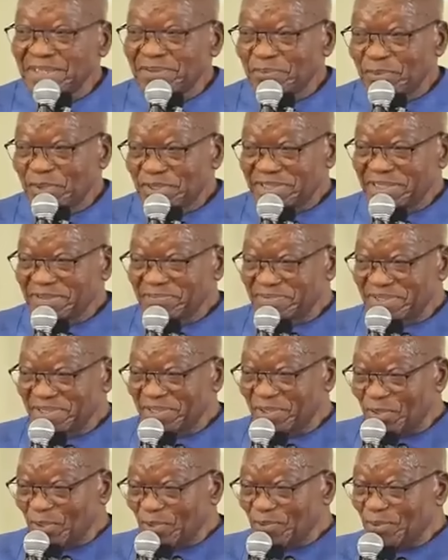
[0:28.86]
But I'm
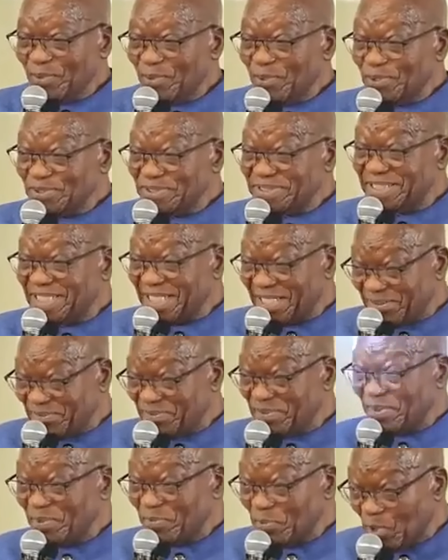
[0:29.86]
still going to cause
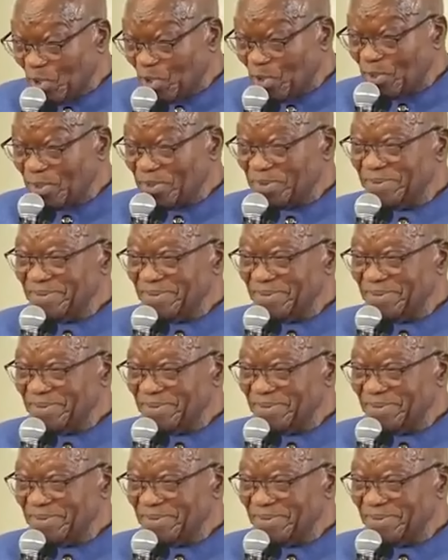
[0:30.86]
trouble more.